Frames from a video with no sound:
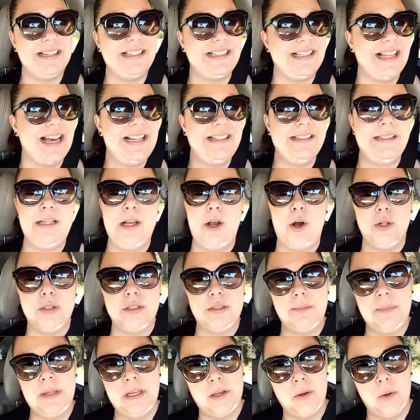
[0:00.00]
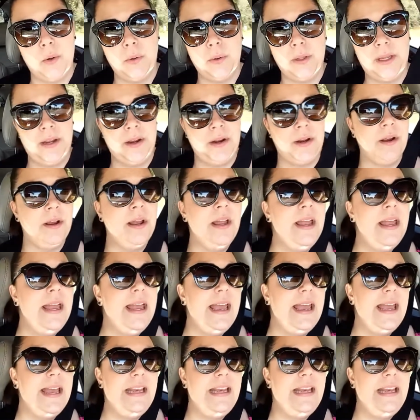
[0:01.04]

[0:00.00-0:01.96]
because that's the ultimate goal here.